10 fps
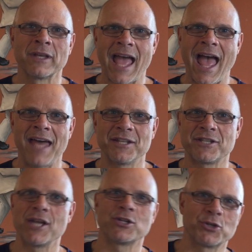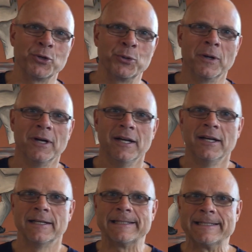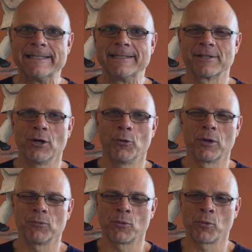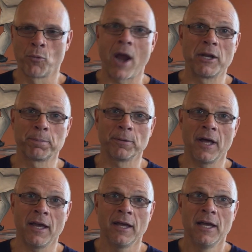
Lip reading: had a take two. We were ready to play.